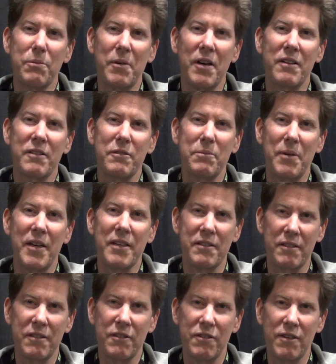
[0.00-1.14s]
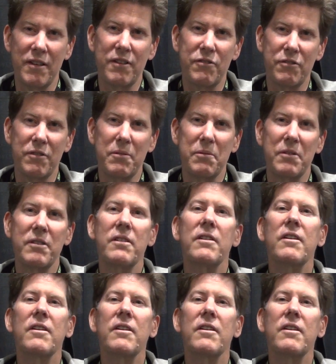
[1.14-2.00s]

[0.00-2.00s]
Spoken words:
mono back to the transformer.